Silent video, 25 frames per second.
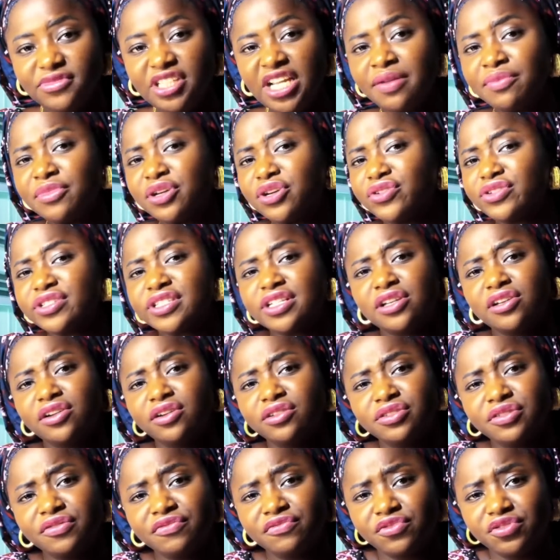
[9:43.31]
Because a lot
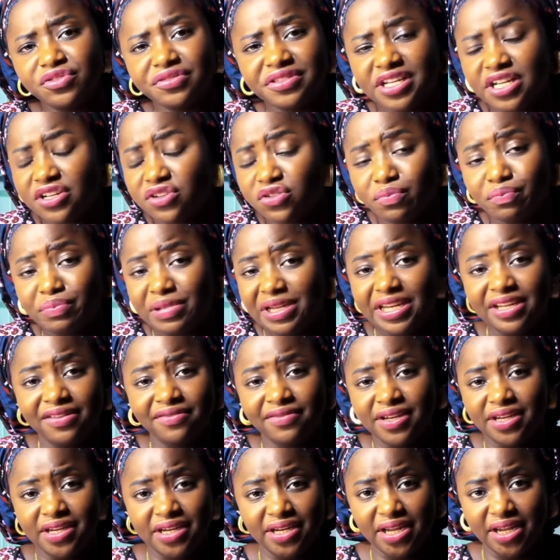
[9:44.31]
of us are not
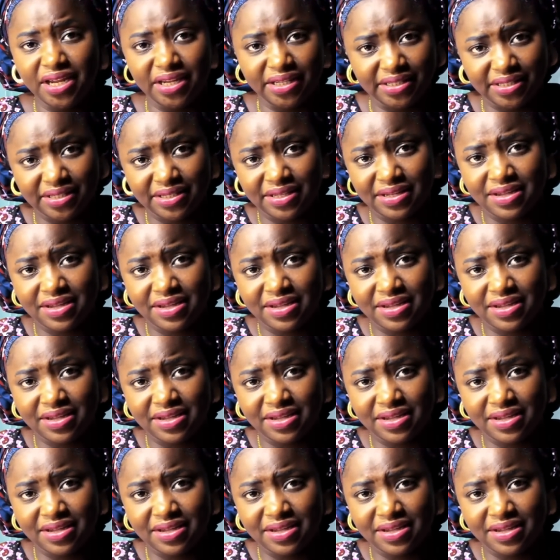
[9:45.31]
believing in it.